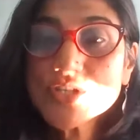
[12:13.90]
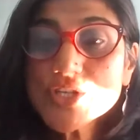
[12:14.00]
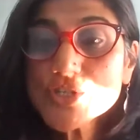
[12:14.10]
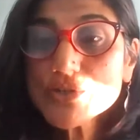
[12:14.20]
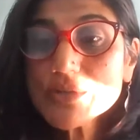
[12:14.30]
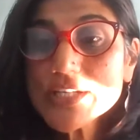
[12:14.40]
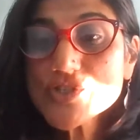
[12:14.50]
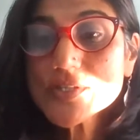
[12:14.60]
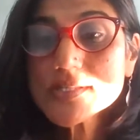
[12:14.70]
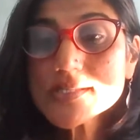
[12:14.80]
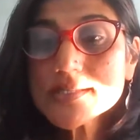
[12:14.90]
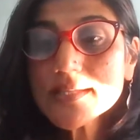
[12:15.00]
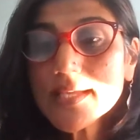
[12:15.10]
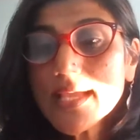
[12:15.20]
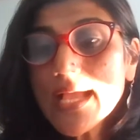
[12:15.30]
traditional religions,
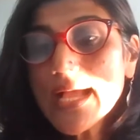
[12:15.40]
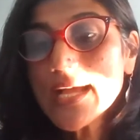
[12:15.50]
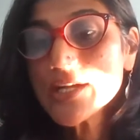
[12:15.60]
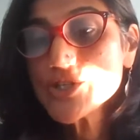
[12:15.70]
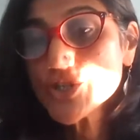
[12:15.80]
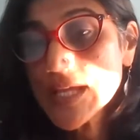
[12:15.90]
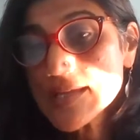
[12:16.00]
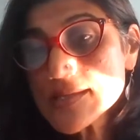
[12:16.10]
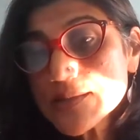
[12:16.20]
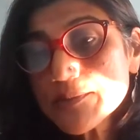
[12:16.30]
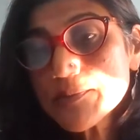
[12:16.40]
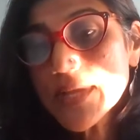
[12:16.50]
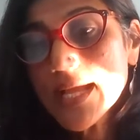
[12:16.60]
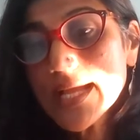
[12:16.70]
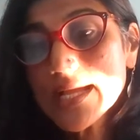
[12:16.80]
Judaism,
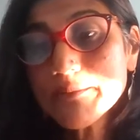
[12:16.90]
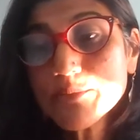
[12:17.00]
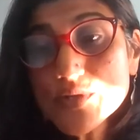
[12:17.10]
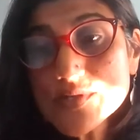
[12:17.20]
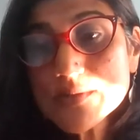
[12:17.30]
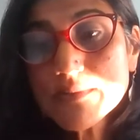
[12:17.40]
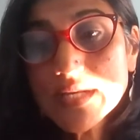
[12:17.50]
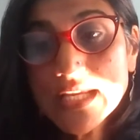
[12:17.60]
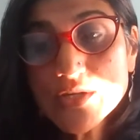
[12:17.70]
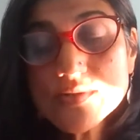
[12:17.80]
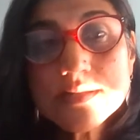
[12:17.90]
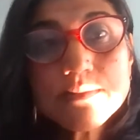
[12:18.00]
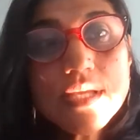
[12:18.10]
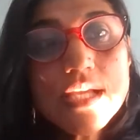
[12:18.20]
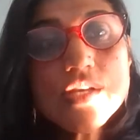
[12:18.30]
Buddhism and
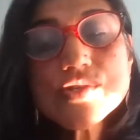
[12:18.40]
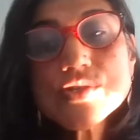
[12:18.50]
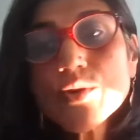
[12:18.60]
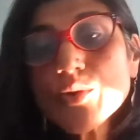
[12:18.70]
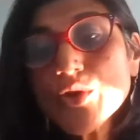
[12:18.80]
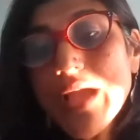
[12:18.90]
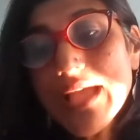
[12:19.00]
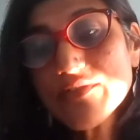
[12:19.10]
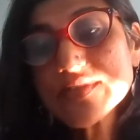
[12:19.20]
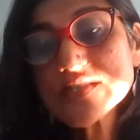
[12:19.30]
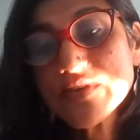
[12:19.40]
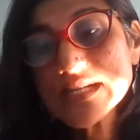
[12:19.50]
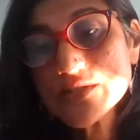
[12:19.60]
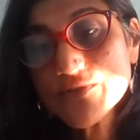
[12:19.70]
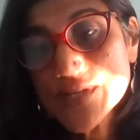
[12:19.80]
Hinduism. So you have this
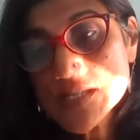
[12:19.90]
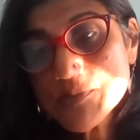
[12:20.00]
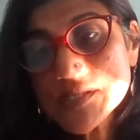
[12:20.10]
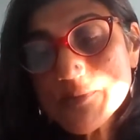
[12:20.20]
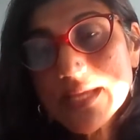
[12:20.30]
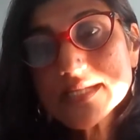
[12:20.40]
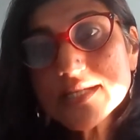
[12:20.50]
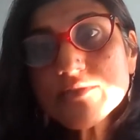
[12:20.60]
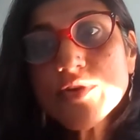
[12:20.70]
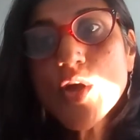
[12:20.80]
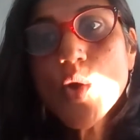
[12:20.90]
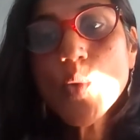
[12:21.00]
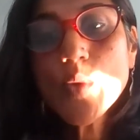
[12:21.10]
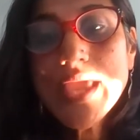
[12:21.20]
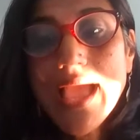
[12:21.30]
very diverse perspective.
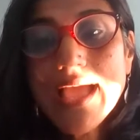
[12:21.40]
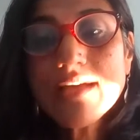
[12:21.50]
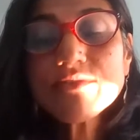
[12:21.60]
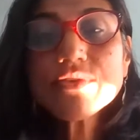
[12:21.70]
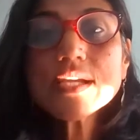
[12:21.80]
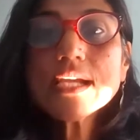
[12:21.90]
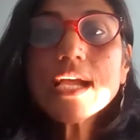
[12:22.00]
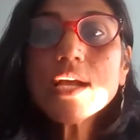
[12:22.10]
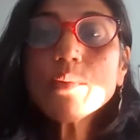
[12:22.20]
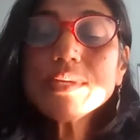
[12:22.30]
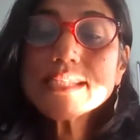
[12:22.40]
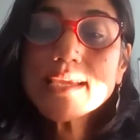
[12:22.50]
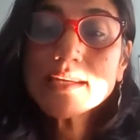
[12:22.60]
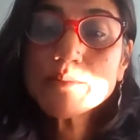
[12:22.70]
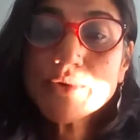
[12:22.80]
We
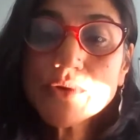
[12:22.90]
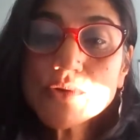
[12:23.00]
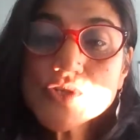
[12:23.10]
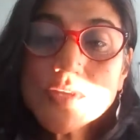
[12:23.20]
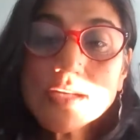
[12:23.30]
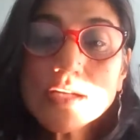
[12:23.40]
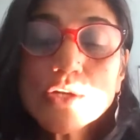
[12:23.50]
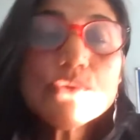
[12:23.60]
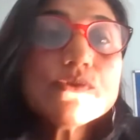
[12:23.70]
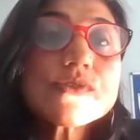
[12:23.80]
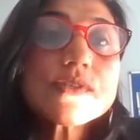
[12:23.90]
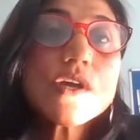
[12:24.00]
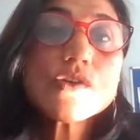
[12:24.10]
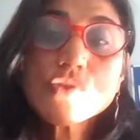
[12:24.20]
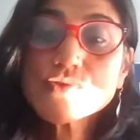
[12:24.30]
take an approach that
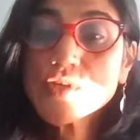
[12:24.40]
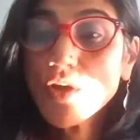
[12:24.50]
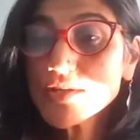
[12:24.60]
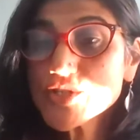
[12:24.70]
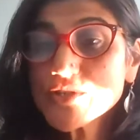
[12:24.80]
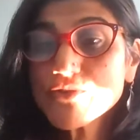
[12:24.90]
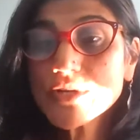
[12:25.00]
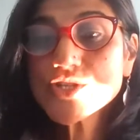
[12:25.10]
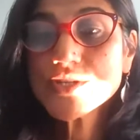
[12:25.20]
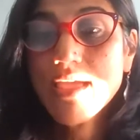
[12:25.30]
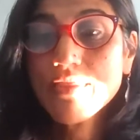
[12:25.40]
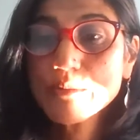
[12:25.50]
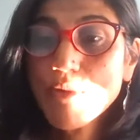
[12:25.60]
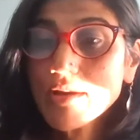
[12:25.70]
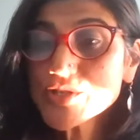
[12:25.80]
includes sociology of religion,
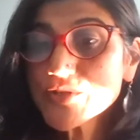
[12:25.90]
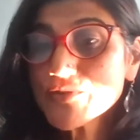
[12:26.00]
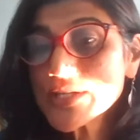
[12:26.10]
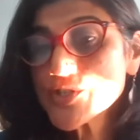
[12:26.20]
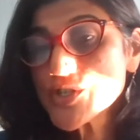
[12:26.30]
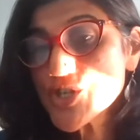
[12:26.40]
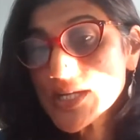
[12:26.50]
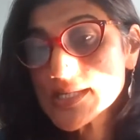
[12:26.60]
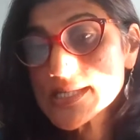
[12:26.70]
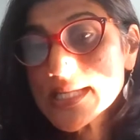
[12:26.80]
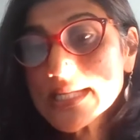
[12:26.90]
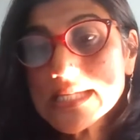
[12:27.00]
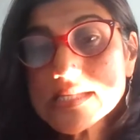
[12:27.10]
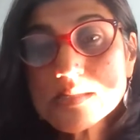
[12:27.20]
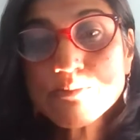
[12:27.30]
anthropology of religion, gender
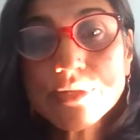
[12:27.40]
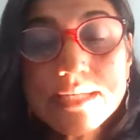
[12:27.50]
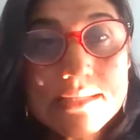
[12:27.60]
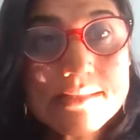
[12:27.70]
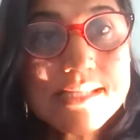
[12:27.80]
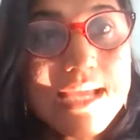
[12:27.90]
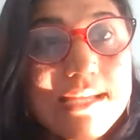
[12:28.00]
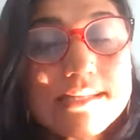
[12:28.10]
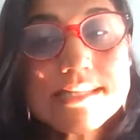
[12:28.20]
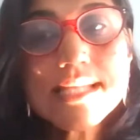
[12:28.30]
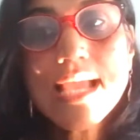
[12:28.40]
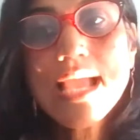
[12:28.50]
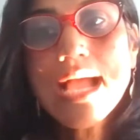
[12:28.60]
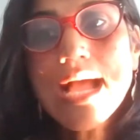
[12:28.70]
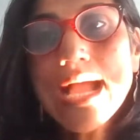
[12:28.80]
studies, political science.
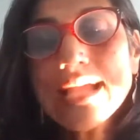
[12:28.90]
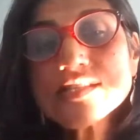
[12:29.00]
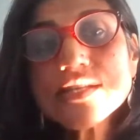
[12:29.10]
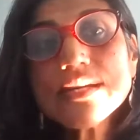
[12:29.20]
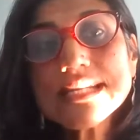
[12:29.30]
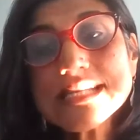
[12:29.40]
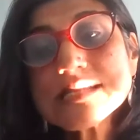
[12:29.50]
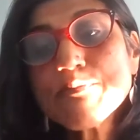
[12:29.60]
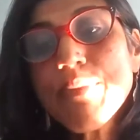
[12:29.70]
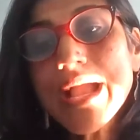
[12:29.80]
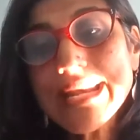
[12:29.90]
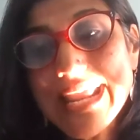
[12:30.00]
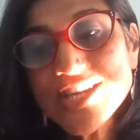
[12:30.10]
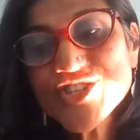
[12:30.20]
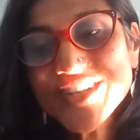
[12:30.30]
And so it is by
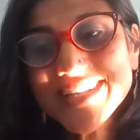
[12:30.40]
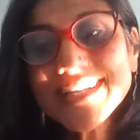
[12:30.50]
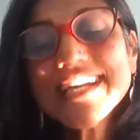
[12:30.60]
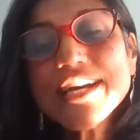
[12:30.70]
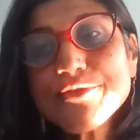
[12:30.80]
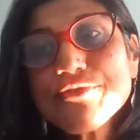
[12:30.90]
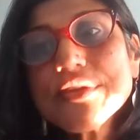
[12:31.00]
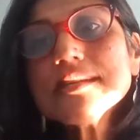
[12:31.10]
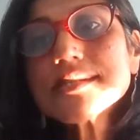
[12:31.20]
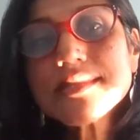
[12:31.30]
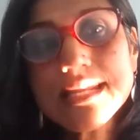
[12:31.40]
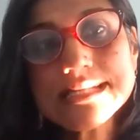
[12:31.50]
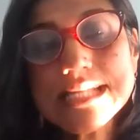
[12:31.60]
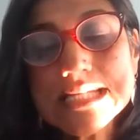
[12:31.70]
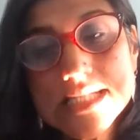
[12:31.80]
nature a field that
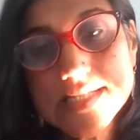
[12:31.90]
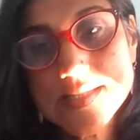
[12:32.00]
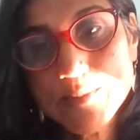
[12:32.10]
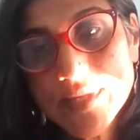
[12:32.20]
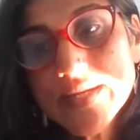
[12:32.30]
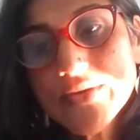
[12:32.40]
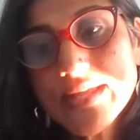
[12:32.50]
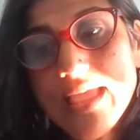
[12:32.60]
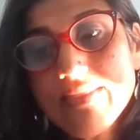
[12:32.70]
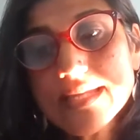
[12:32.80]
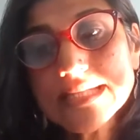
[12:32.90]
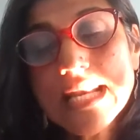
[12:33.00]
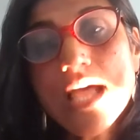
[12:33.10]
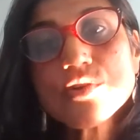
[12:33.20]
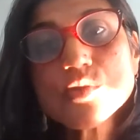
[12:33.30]
is interdisciplinary and that
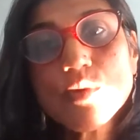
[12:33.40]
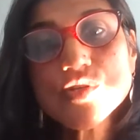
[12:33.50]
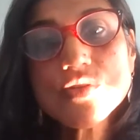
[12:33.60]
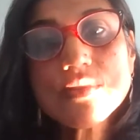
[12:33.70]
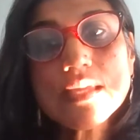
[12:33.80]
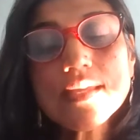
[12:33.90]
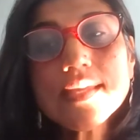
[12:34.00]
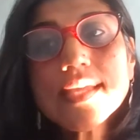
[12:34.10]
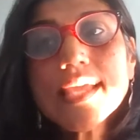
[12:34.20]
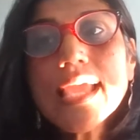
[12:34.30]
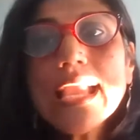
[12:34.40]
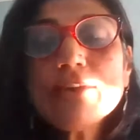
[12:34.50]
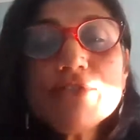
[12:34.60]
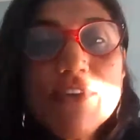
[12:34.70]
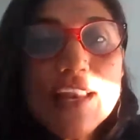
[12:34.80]
allows one to think in
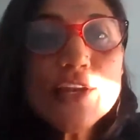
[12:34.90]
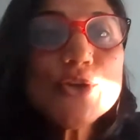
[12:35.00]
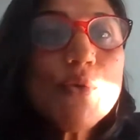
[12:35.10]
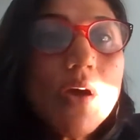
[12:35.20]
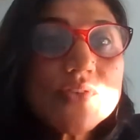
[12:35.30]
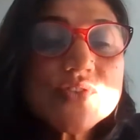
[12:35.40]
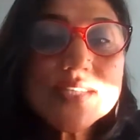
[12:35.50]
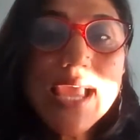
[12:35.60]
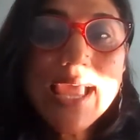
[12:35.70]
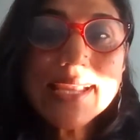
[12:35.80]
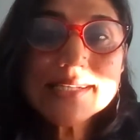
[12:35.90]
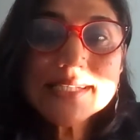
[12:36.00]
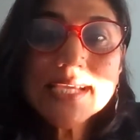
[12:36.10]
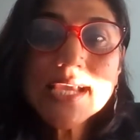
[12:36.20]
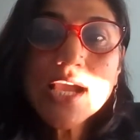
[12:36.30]
fairly nuanced and
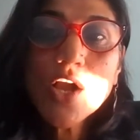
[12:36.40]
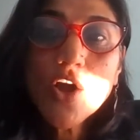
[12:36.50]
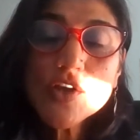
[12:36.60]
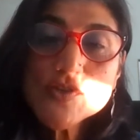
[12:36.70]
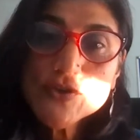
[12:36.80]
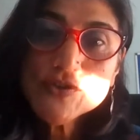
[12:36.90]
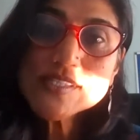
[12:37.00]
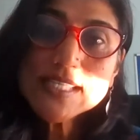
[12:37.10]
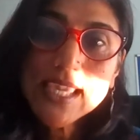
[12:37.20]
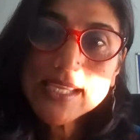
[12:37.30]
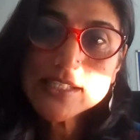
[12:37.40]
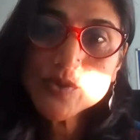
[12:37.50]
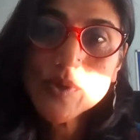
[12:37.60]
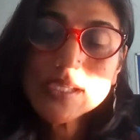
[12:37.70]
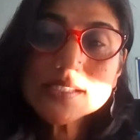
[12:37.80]
sophisticated
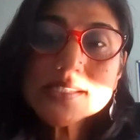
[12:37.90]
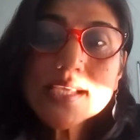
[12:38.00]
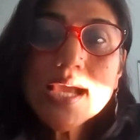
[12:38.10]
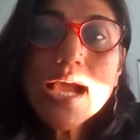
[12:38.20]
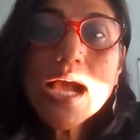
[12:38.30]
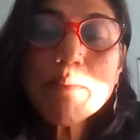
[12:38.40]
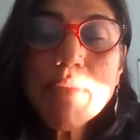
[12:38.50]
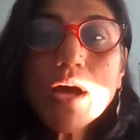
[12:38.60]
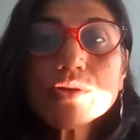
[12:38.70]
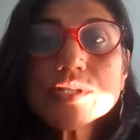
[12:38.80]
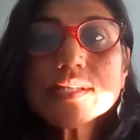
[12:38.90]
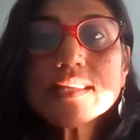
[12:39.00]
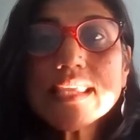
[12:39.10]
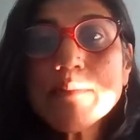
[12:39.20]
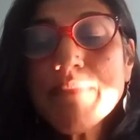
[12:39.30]
ways about
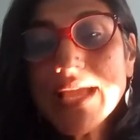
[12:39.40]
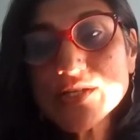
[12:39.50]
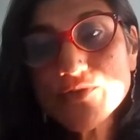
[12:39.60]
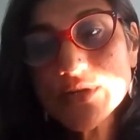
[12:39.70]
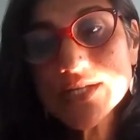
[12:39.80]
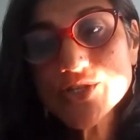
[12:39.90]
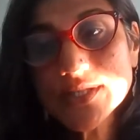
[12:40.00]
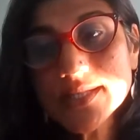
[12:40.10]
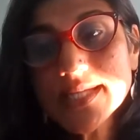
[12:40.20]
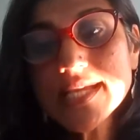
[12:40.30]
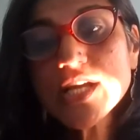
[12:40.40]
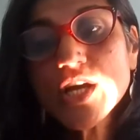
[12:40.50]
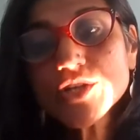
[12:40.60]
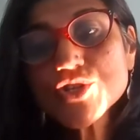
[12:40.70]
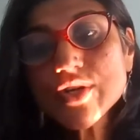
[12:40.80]
the impact of religion
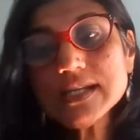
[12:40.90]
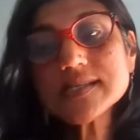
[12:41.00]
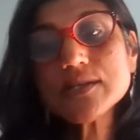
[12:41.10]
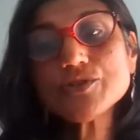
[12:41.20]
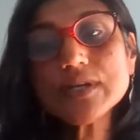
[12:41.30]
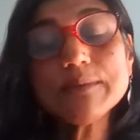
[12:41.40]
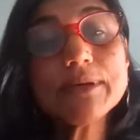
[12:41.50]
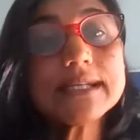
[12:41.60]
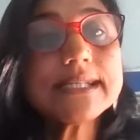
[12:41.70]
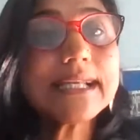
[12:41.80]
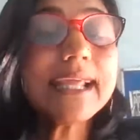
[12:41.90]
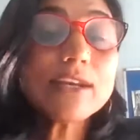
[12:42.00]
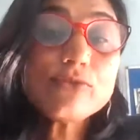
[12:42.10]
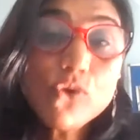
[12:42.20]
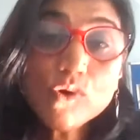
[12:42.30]
culturally, socially, politically,
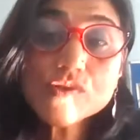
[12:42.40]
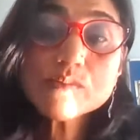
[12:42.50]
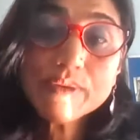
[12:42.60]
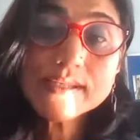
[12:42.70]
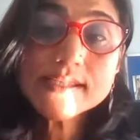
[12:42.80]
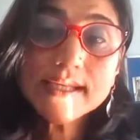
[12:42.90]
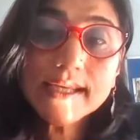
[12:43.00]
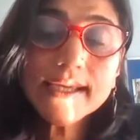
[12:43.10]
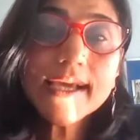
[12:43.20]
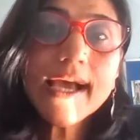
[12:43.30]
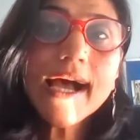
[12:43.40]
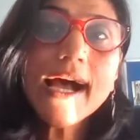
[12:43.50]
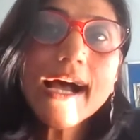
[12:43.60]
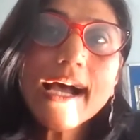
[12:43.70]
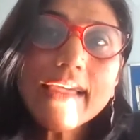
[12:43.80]
and of course, personally.
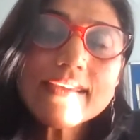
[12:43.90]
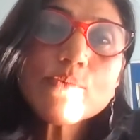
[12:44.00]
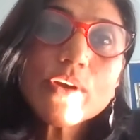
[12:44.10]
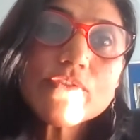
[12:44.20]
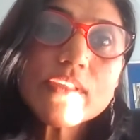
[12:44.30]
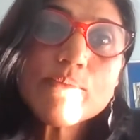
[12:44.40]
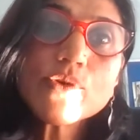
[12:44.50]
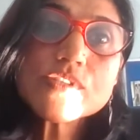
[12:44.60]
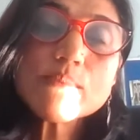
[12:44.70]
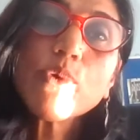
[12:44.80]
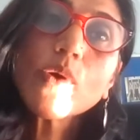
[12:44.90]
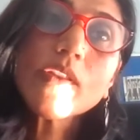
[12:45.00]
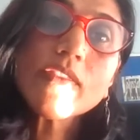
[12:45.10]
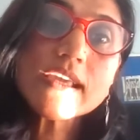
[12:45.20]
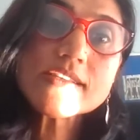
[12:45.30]
I think one of the most
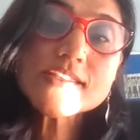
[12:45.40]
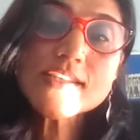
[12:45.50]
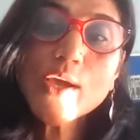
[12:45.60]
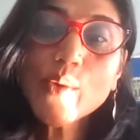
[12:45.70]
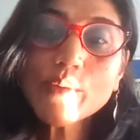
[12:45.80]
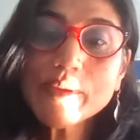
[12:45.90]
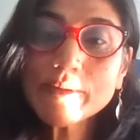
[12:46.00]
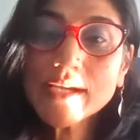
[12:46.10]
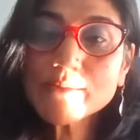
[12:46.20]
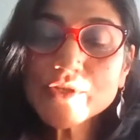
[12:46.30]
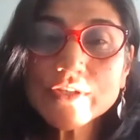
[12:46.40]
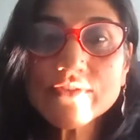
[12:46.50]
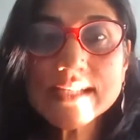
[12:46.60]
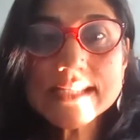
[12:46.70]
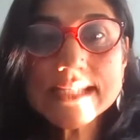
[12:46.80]
important things when people come to
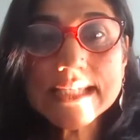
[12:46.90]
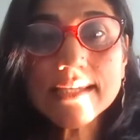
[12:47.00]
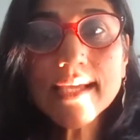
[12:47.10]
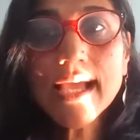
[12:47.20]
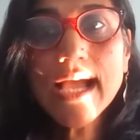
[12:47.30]
university,